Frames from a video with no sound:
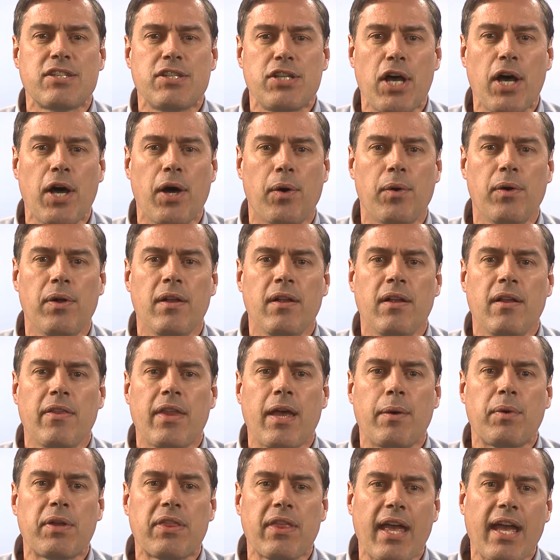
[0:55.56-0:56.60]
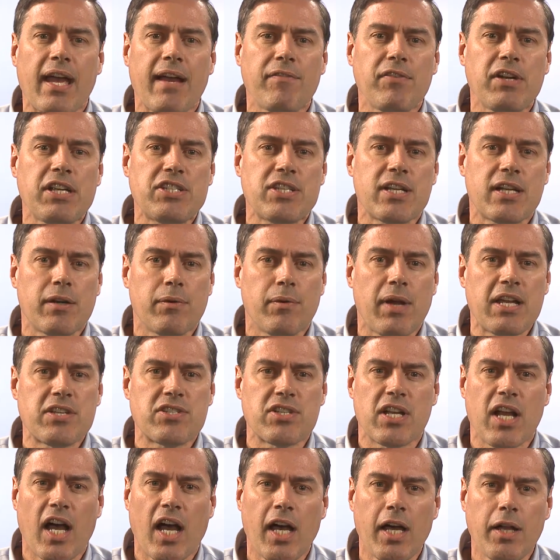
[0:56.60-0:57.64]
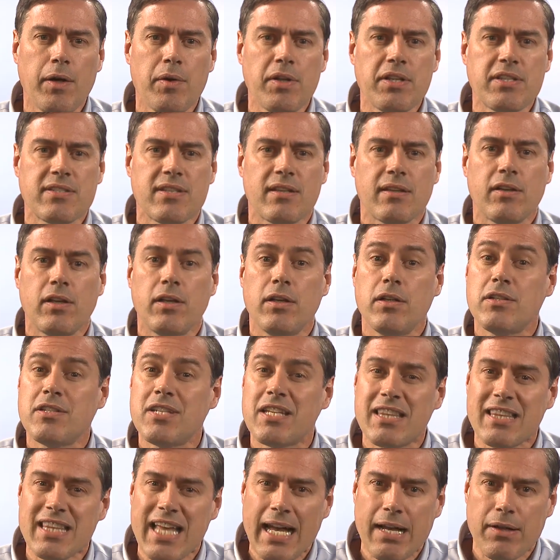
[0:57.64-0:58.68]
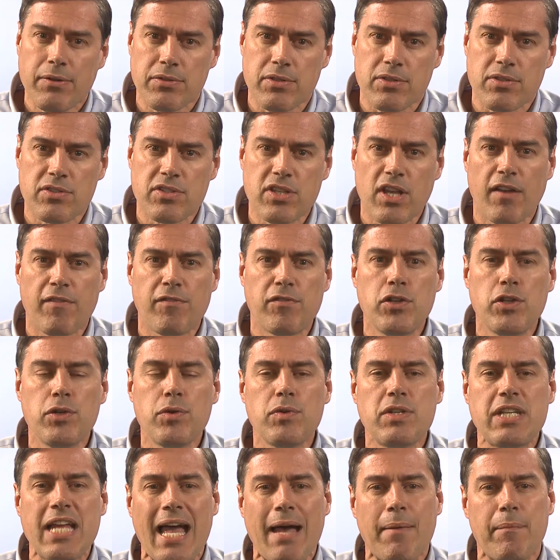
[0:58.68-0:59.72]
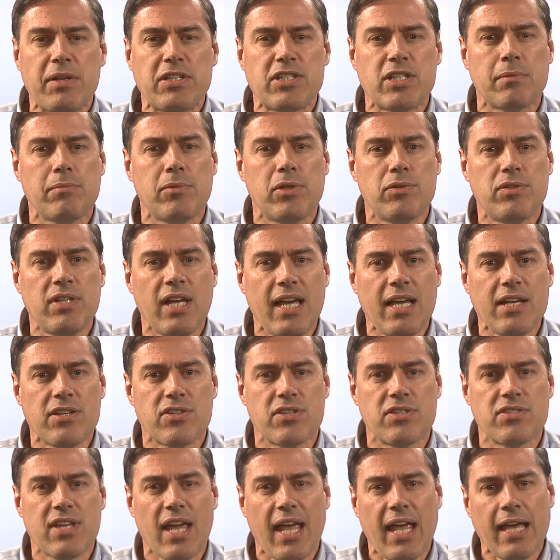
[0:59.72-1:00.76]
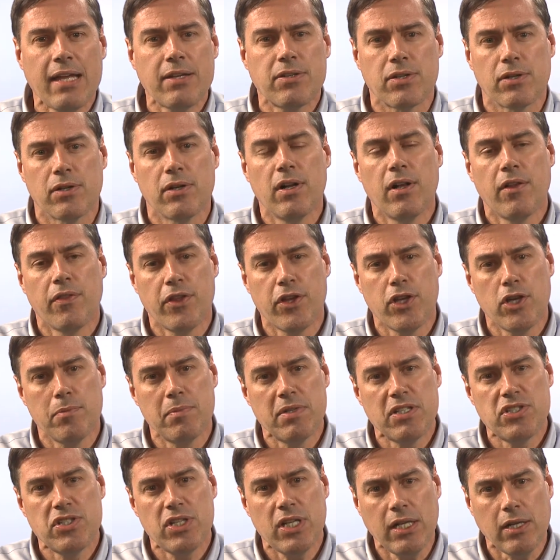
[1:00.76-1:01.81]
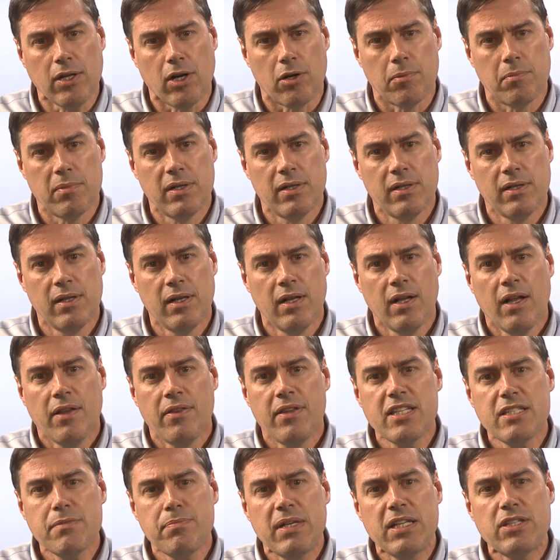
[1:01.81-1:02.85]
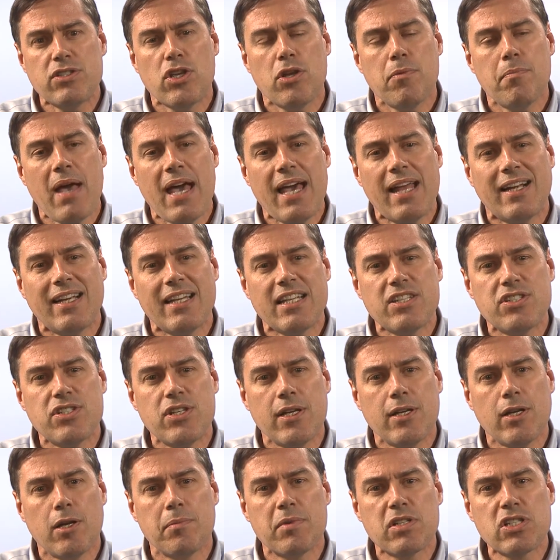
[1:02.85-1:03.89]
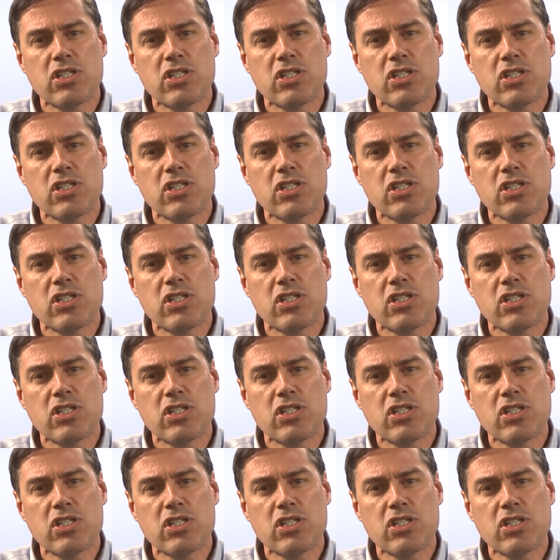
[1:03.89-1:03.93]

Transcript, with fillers: know that with every generation, hundreds to thousands of new damaging mutations enter the human genome. This means humanity's genome is